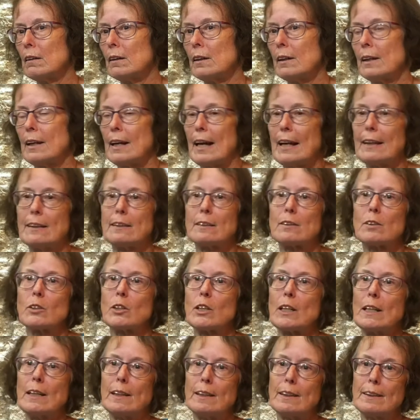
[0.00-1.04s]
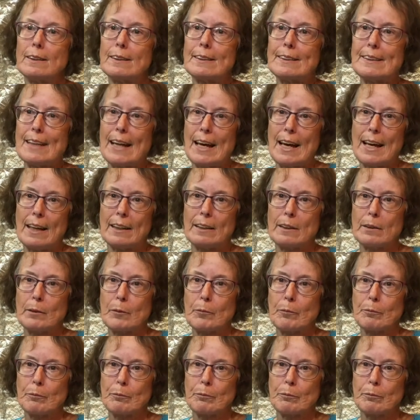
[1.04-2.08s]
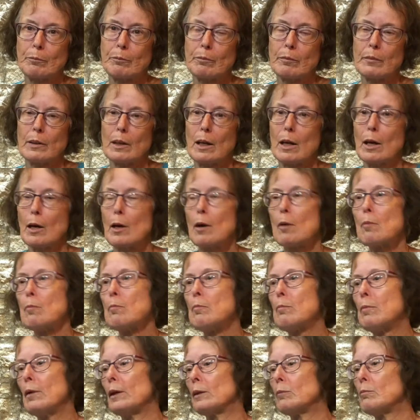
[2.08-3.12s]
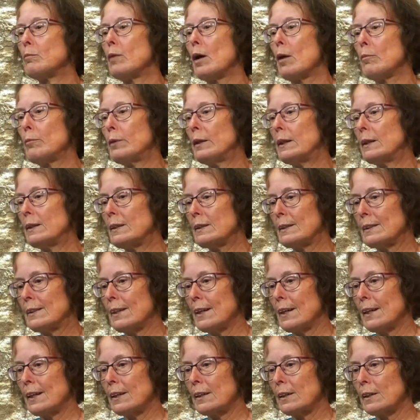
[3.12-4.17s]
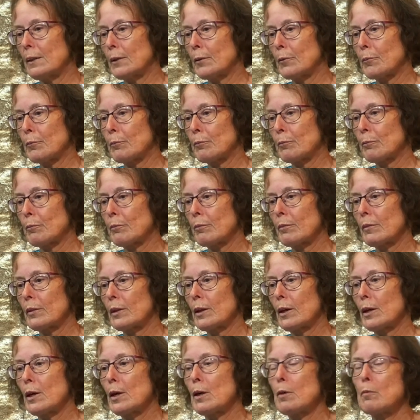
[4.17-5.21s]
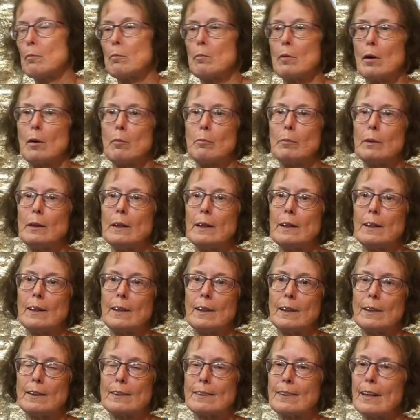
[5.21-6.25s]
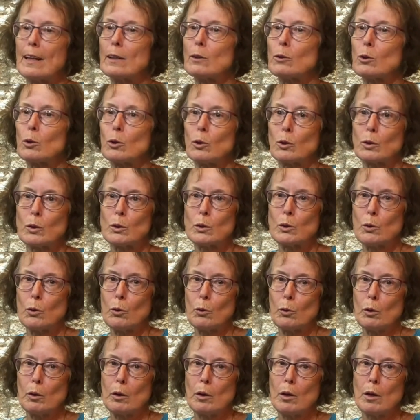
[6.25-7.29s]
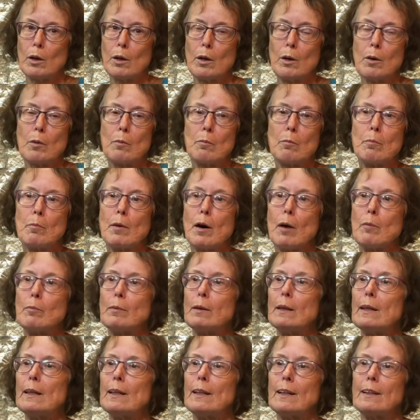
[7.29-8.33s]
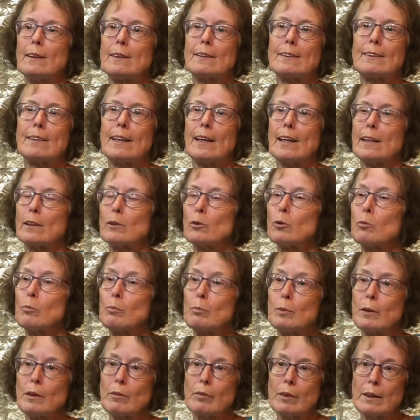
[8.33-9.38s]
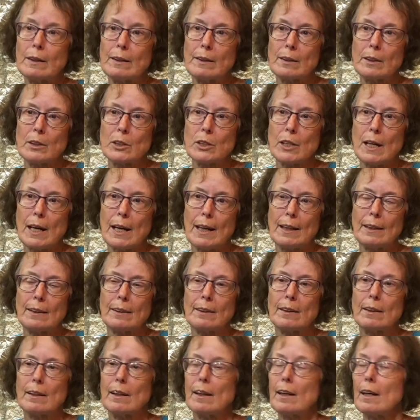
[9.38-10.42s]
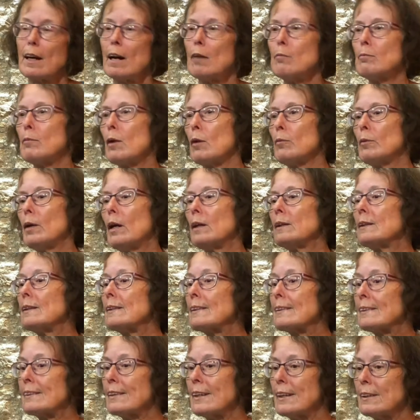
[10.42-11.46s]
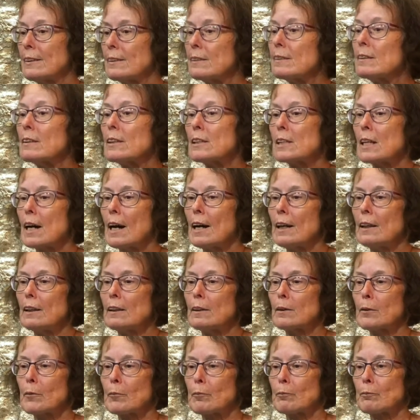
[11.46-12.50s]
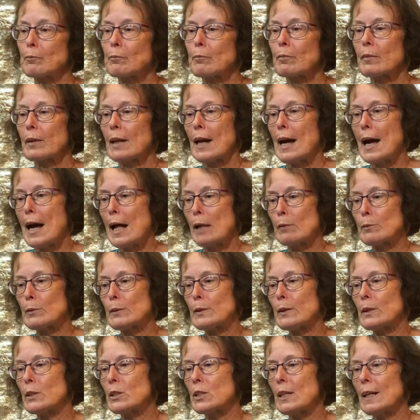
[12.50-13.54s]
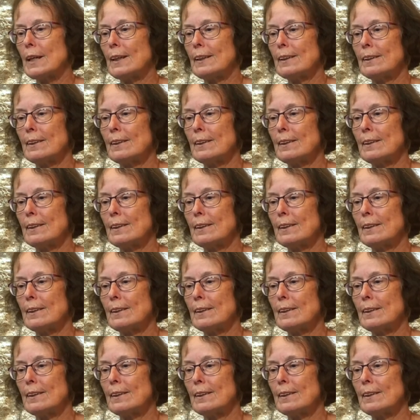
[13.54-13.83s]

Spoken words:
It's really sad. But mommy is there. Mommy is there to console. Mommy is there to be with the child. Mommy understands the child, helps the child.